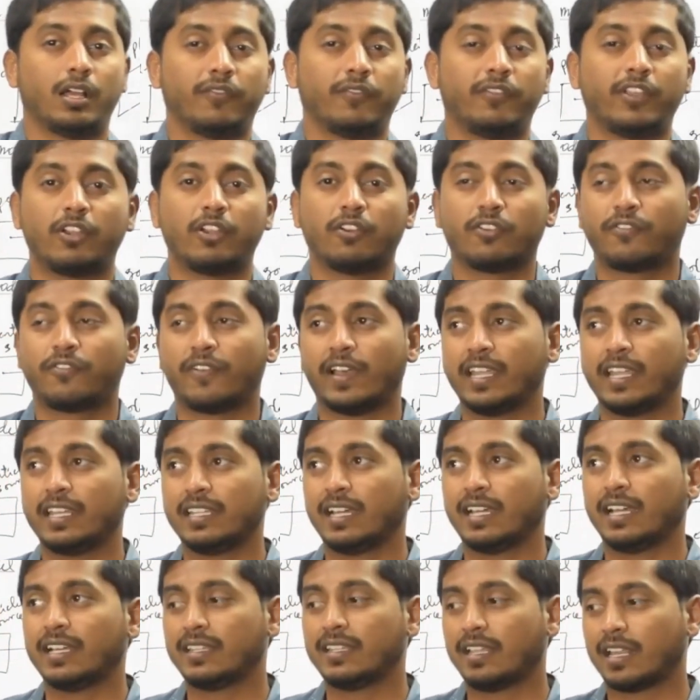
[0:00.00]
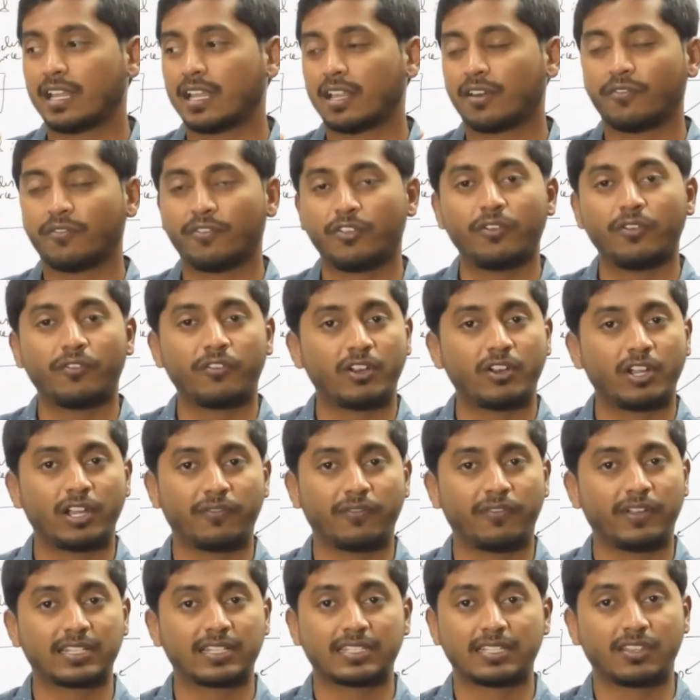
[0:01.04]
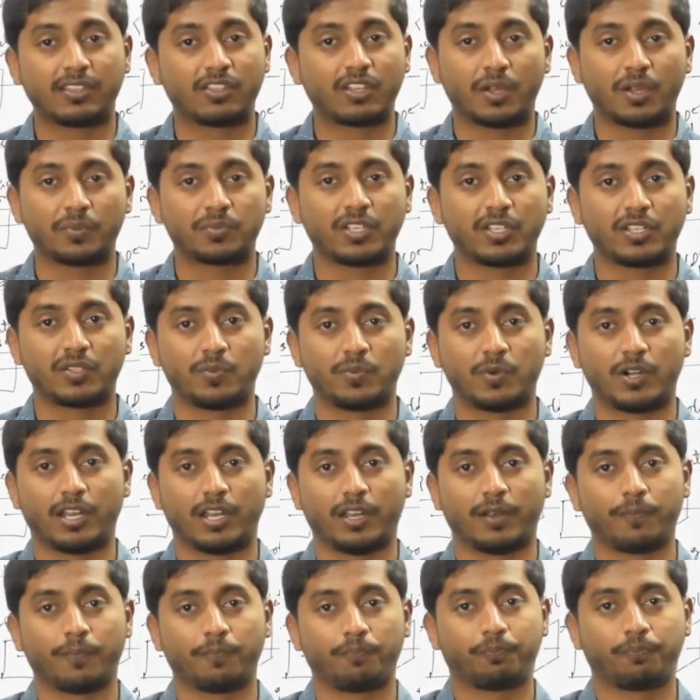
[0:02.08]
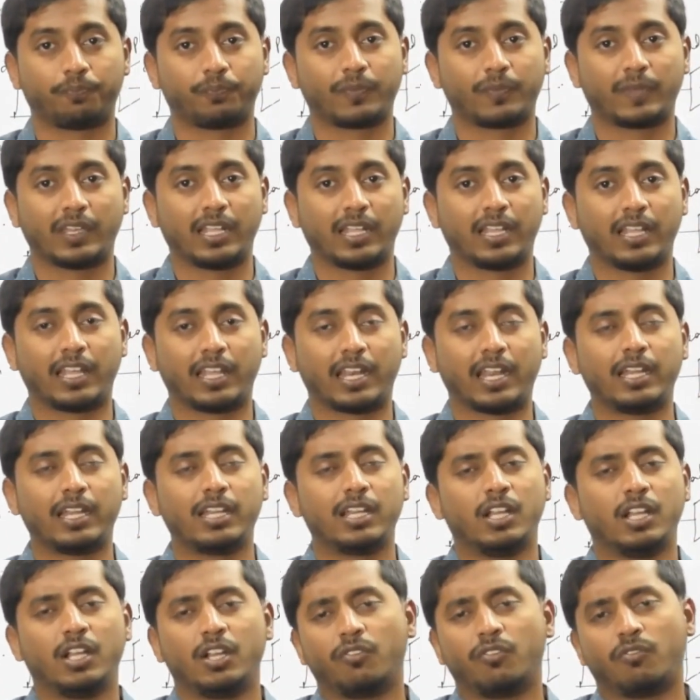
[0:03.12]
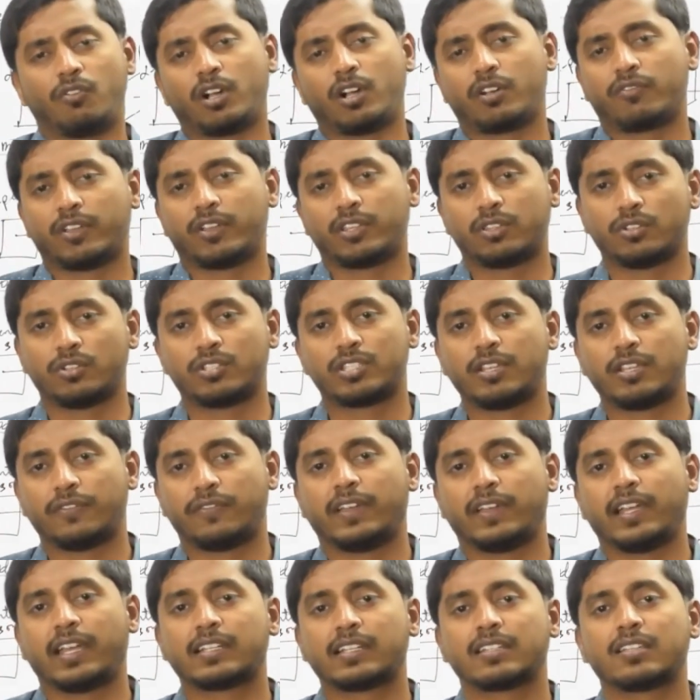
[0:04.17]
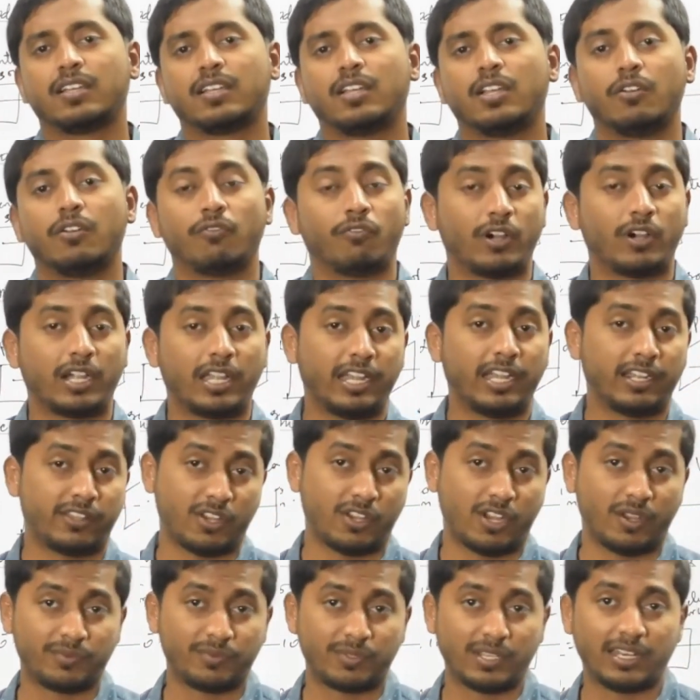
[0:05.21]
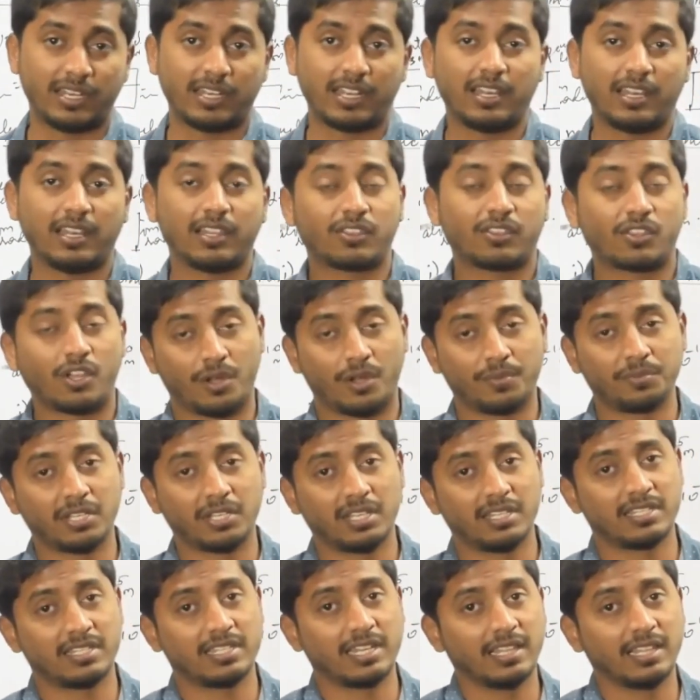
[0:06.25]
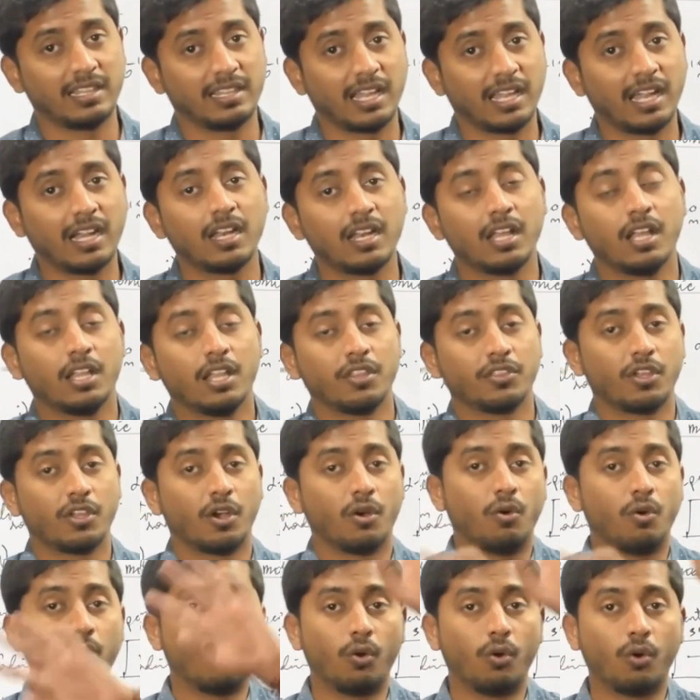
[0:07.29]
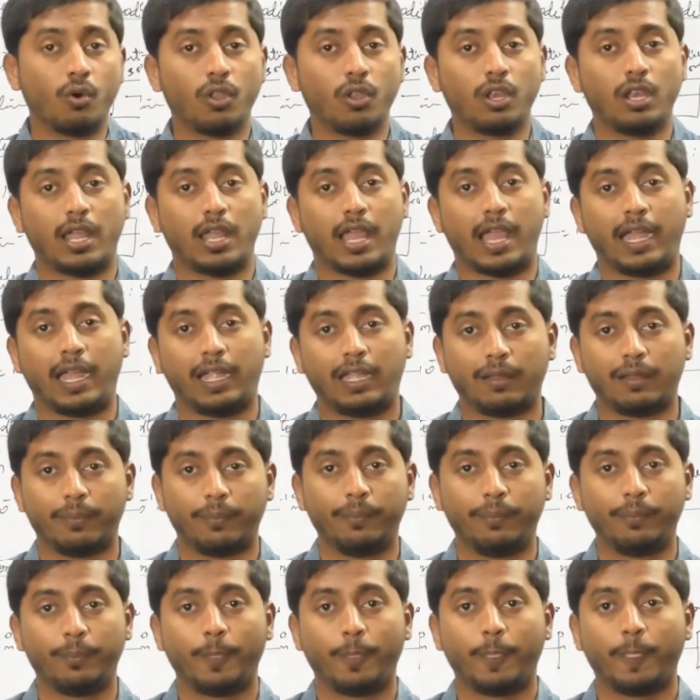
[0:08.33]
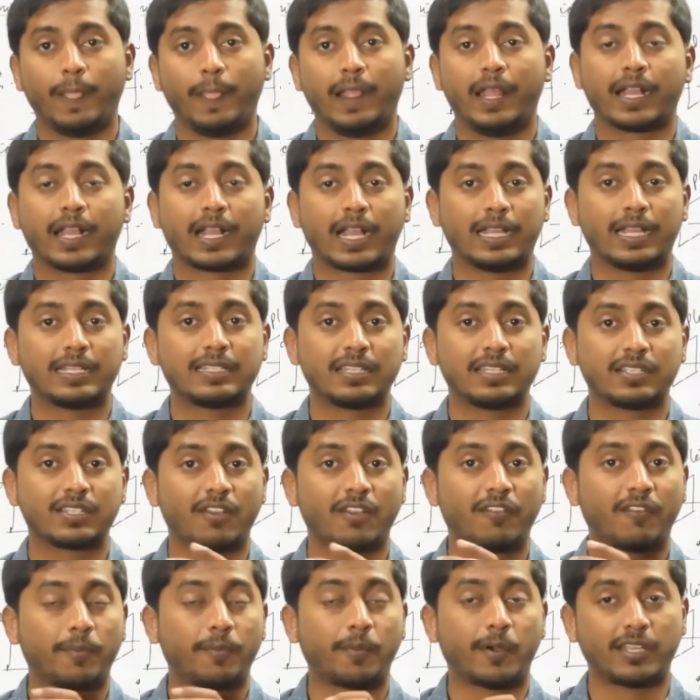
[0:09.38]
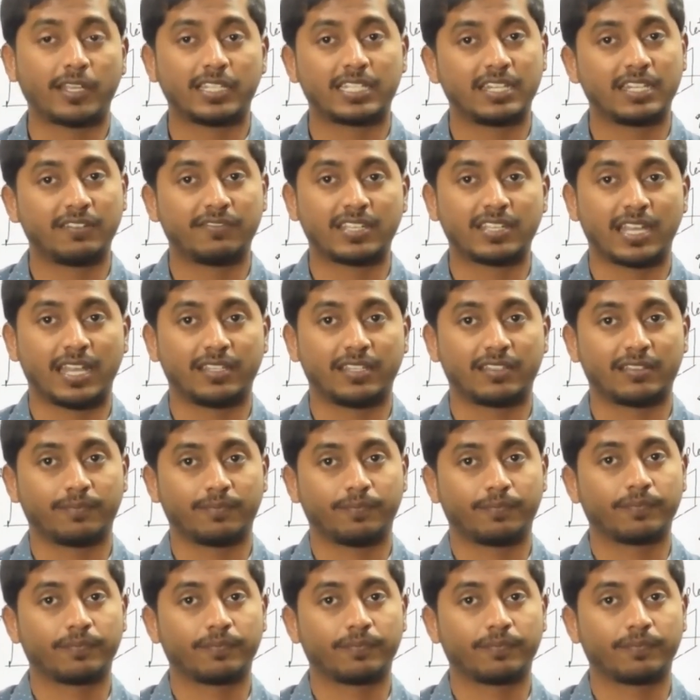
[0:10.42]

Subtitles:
we could find that there are few defects in Thomson's model, right. What were those defects? What did Thomson tell? Thomson tell that the whole atom consists of a positive charge,